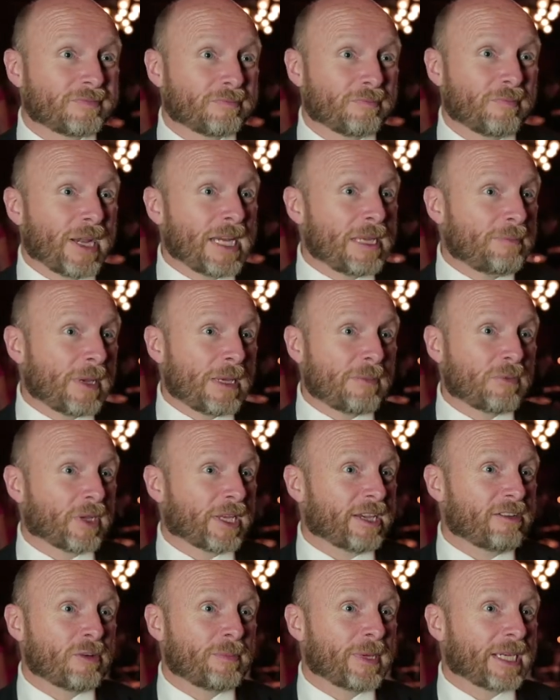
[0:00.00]
many people
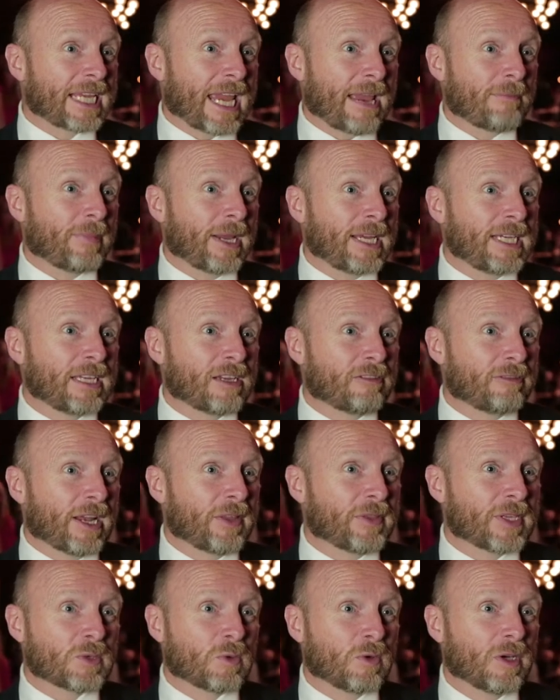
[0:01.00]
here have been campaigning
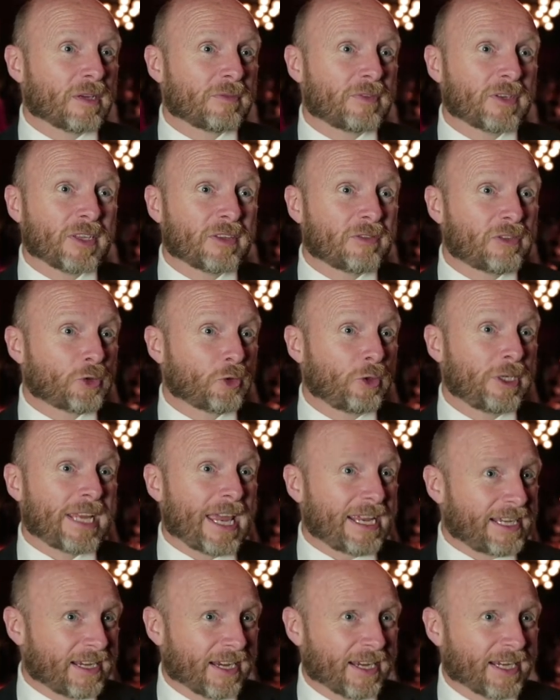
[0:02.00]
around this work for 3
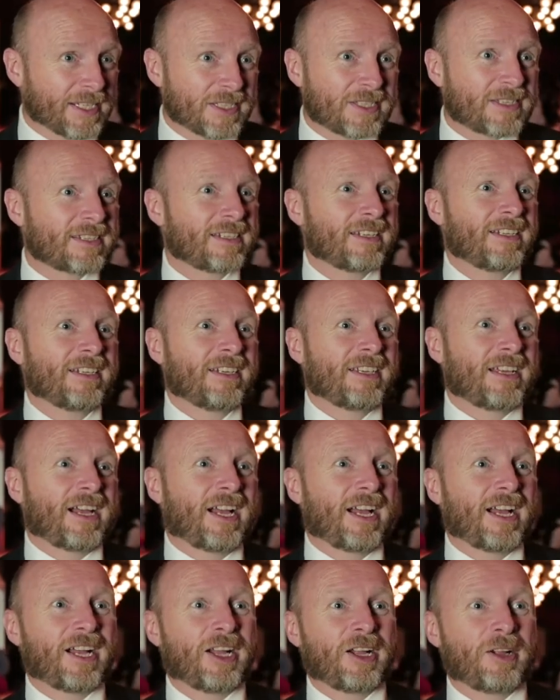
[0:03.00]
decades.
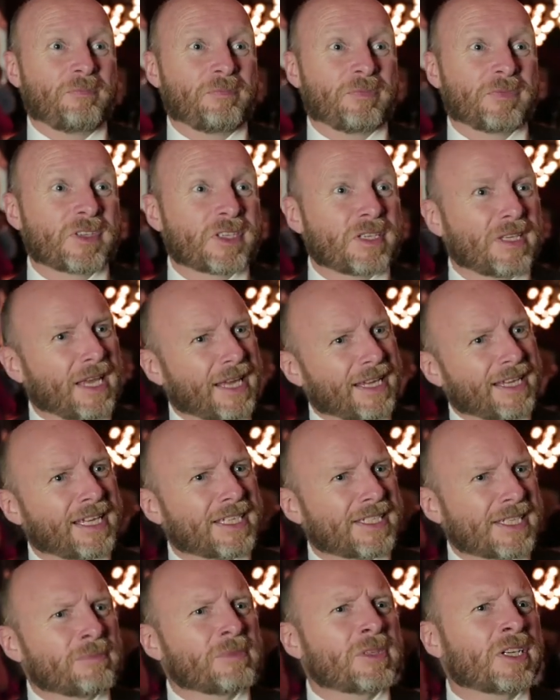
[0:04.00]

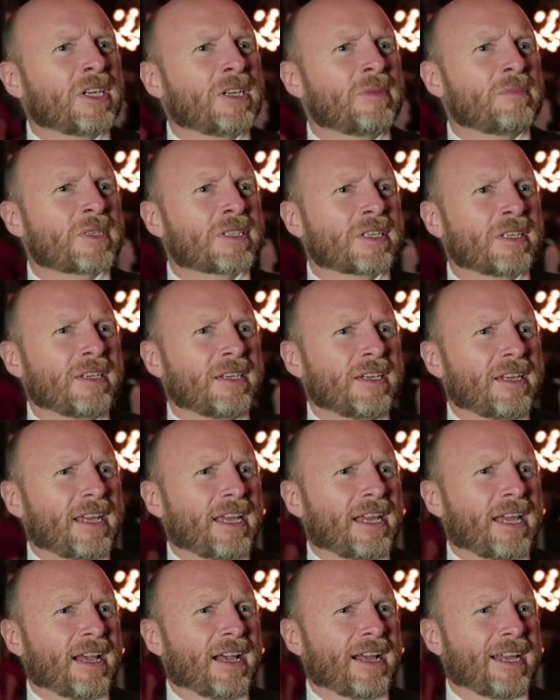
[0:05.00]
Sometimes
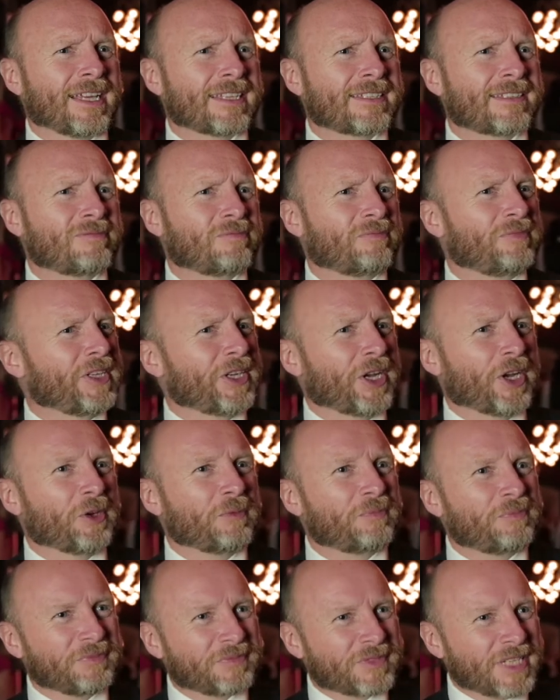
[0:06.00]
it
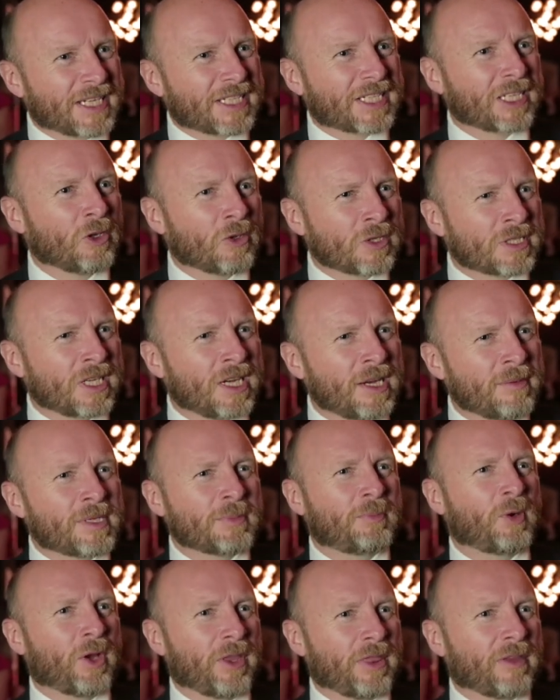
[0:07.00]
takes a long time
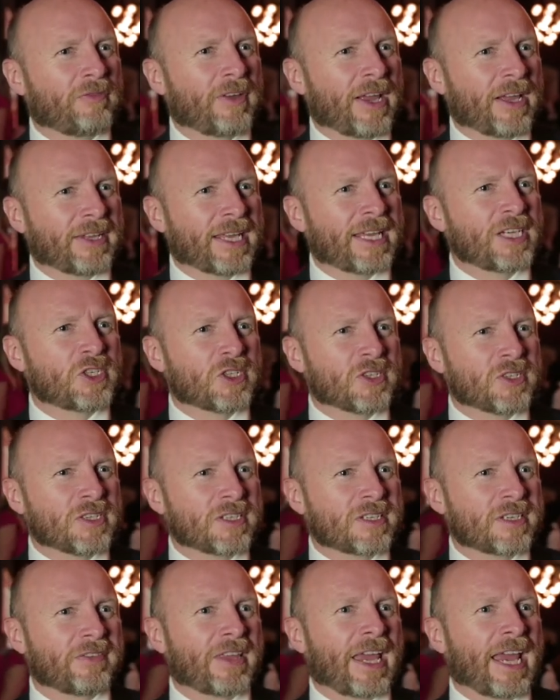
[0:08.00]
to put in the
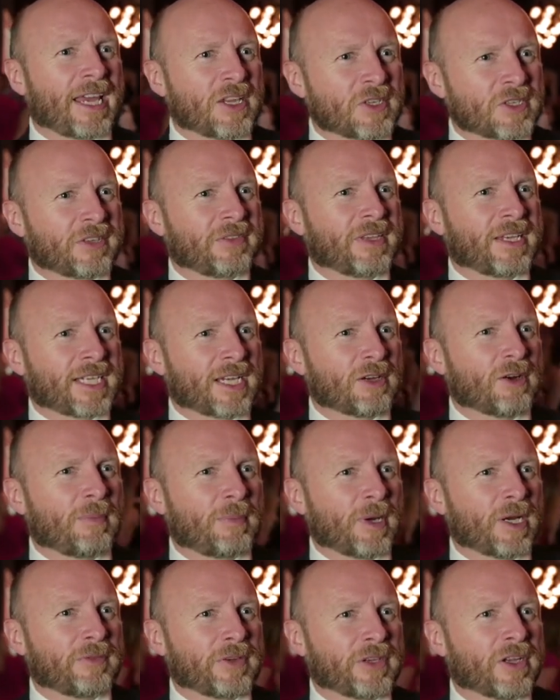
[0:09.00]
foundations, and the house can then go
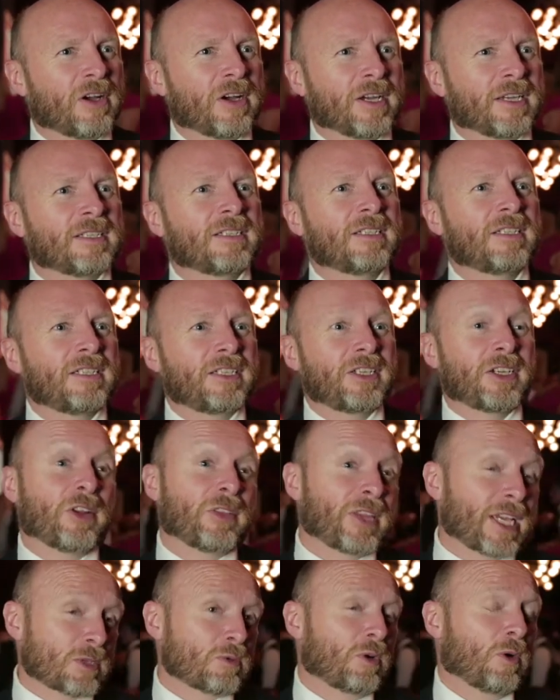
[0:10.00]
up overnight.
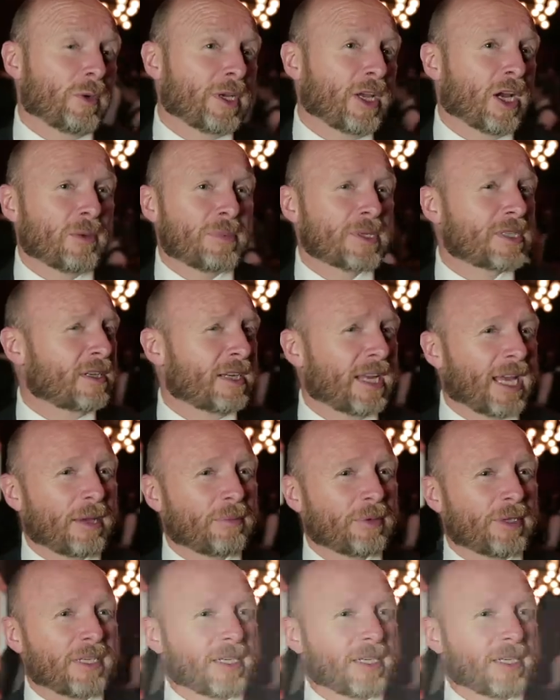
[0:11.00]
That's what we hope is going to happen